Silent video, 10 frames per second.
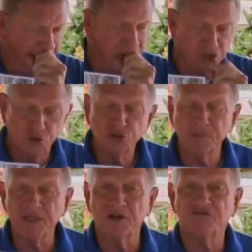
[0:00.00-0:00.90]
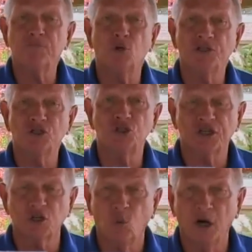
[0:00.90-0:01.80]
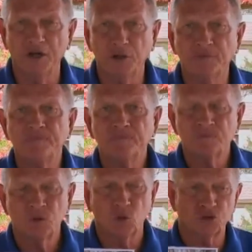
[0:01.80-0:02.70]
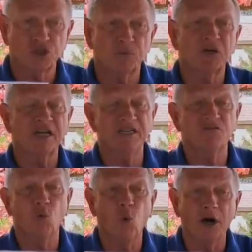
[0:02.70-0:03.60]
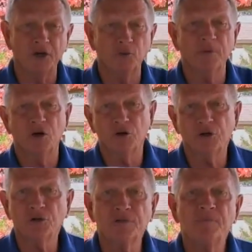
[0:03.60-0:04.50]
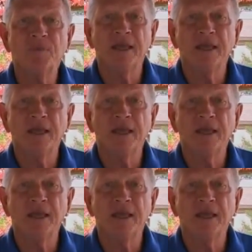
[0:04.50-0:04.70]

excuse me, of putting chicken wire or some kind of a wire barrier,